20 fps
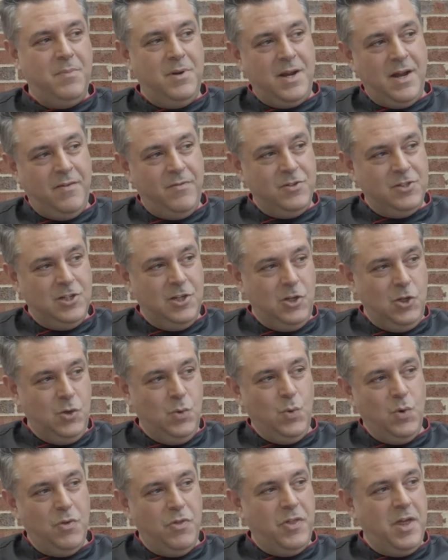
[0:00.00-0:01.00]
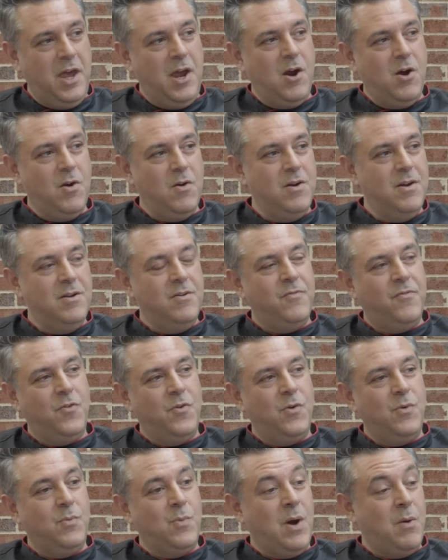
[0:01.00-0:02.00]
but obviously you were there
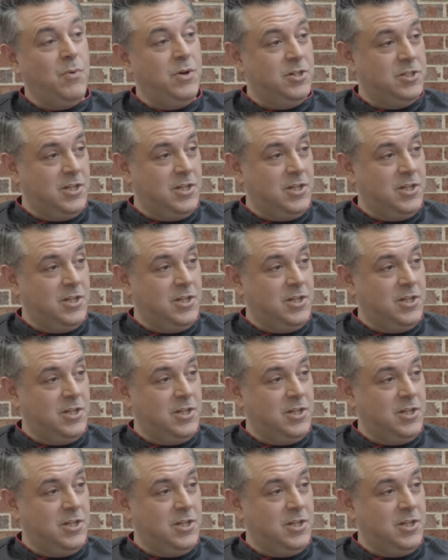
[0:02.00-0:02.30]
right when it